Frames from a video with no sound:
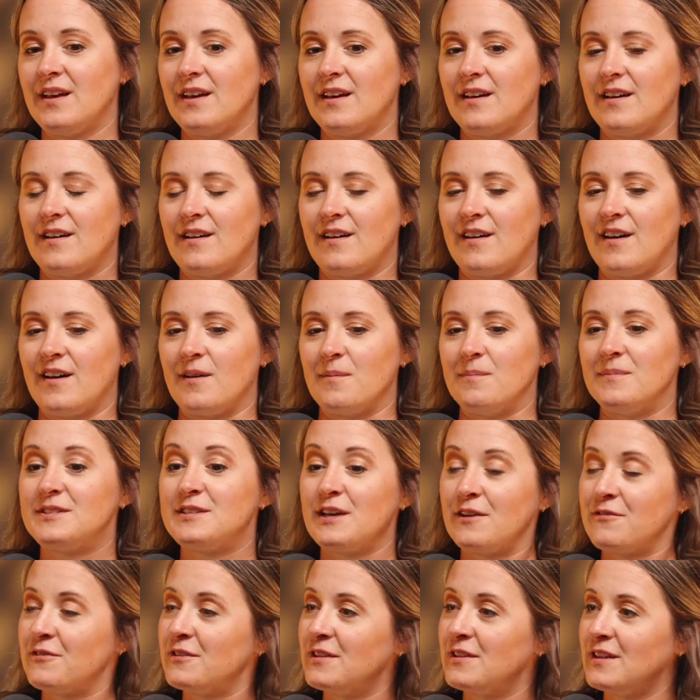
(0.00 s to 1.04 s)

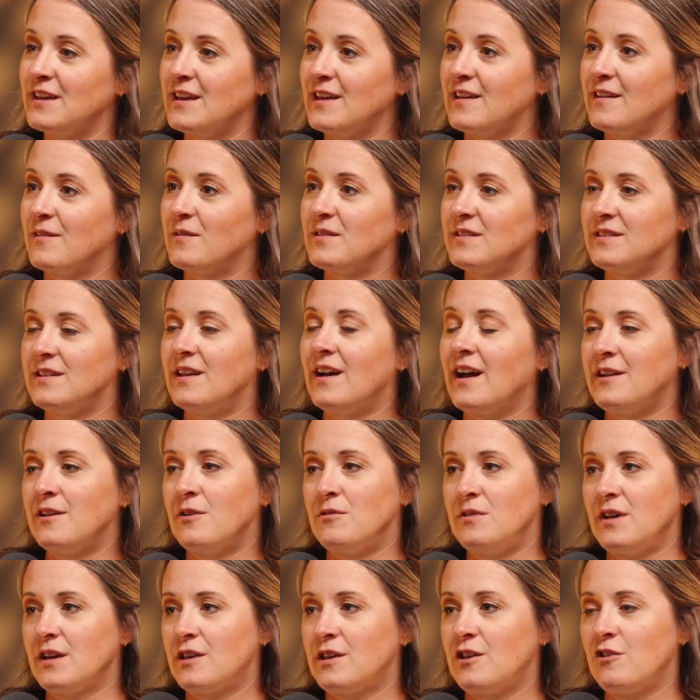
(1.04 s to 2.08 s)
definitely, I know,
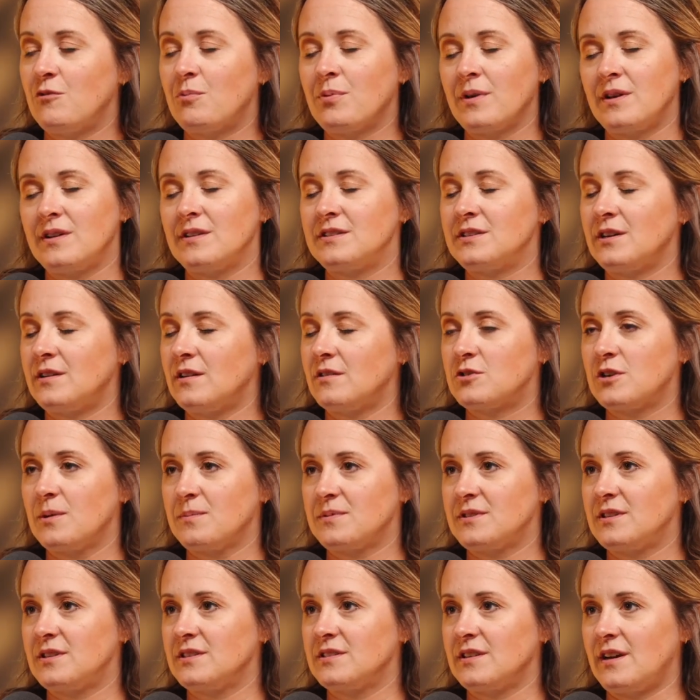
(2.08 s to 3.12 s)
Nick, you've planned a ton of
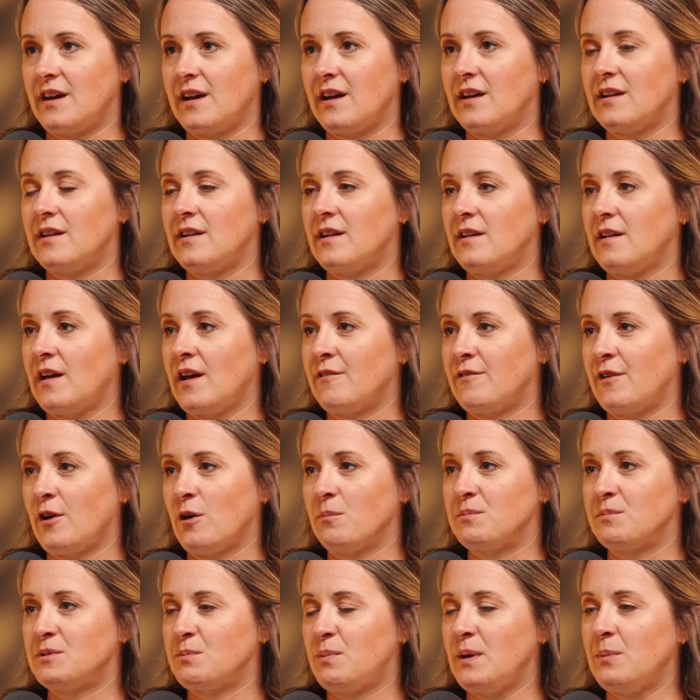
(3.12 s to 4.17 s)
trips to Zion and have
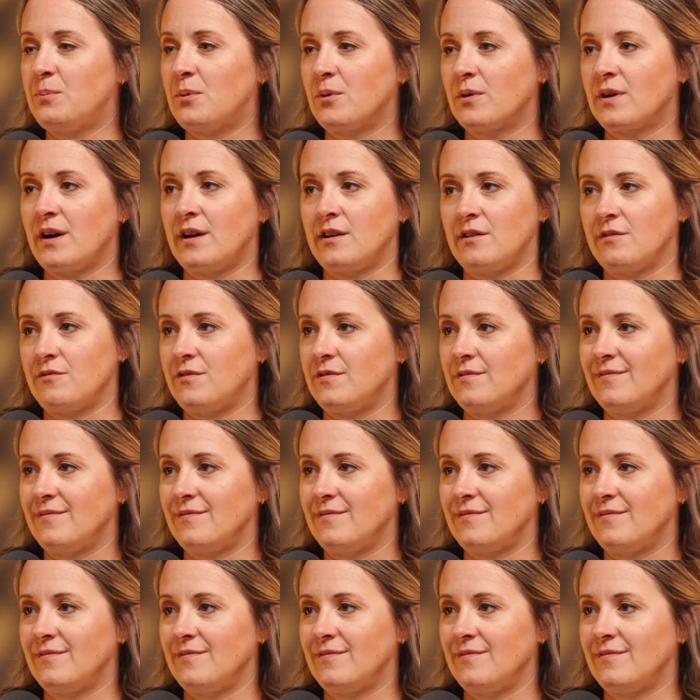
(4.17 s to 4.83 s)
helped people kind of